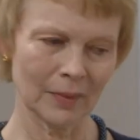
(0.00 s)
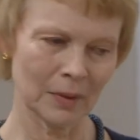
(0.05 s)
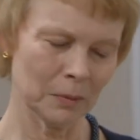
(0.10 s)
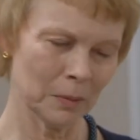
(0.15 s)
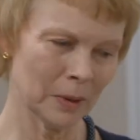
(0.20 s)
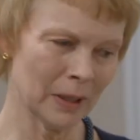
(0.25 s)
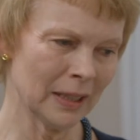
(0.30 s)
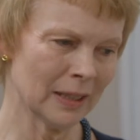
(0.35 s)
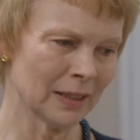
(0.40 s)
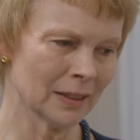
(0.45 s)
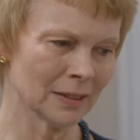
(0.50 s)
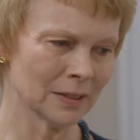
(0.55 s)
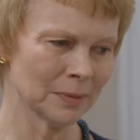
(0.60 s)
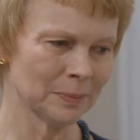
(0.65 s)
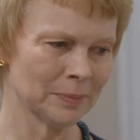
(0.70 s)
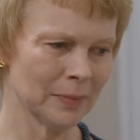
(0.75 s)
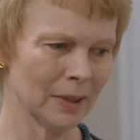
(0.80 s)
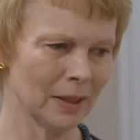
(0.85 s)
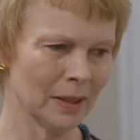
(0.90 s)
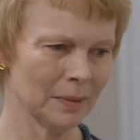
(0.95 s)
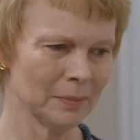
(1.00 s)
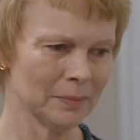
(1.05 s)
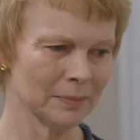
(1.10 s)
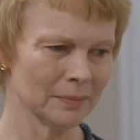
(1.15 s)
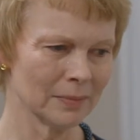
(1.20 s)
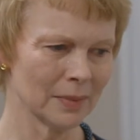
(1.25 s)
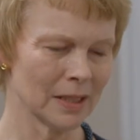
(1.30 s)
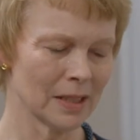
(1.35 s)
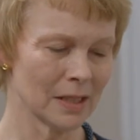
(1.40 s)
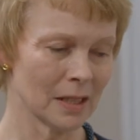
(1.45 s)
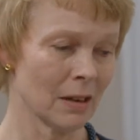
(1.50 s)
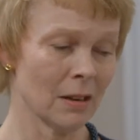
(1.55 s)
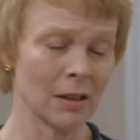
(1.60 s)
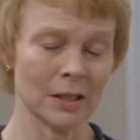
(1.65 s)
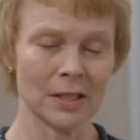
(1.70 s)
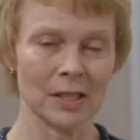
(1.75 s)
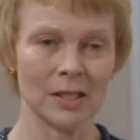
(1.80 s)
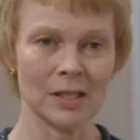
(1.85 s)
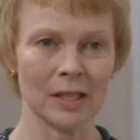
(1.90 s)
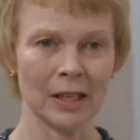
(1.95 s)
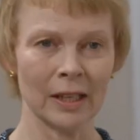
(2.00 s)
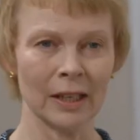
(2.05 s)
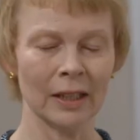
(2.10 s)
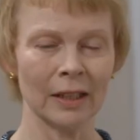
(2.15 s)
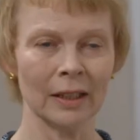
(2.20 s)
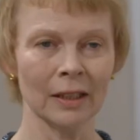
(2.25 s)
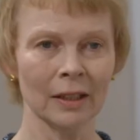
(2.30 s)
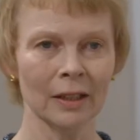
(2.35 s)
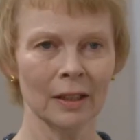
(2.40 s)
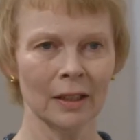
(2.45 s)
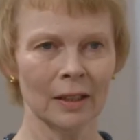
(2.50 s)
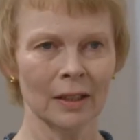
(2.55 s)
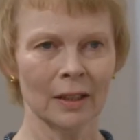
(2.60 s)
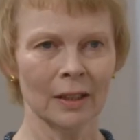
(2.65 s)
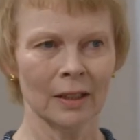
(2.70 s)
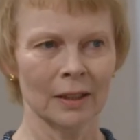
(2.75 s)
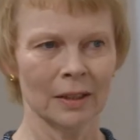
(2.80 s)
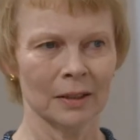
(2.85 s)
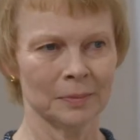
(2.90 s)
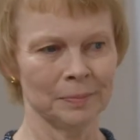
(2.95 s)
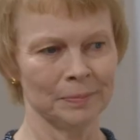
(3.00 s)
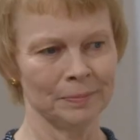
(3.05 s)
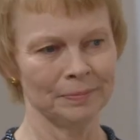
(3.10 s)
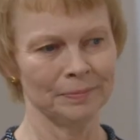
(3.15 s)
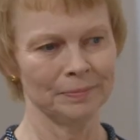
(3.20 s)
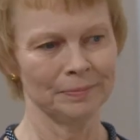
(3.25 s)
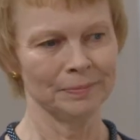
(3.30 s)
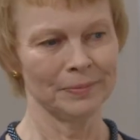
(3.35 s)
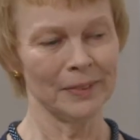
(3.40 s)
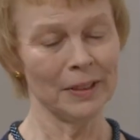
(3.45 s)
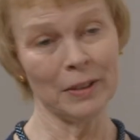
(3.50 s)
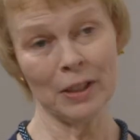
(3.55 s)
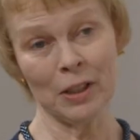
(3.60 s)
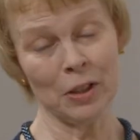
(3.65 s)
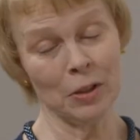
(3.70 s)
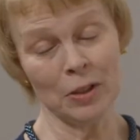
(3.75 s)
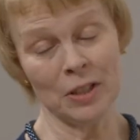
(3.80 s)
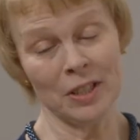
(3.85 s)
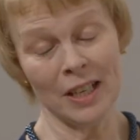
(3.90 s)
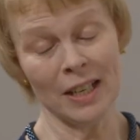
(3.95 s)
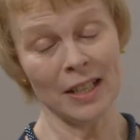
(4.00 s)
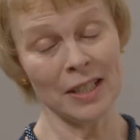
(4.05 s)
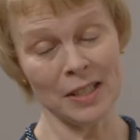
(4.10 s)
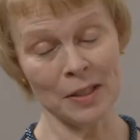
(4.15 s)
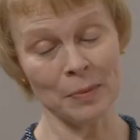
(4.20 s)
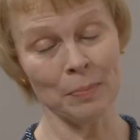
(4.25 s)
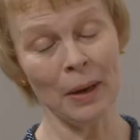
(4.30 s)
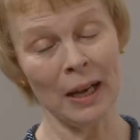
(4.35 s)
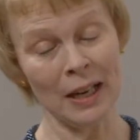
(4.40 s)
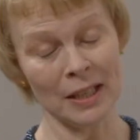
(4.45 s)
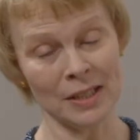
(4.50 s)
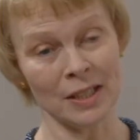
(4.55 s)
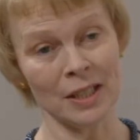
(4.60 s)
Well, it's hard to say. There are good days and bad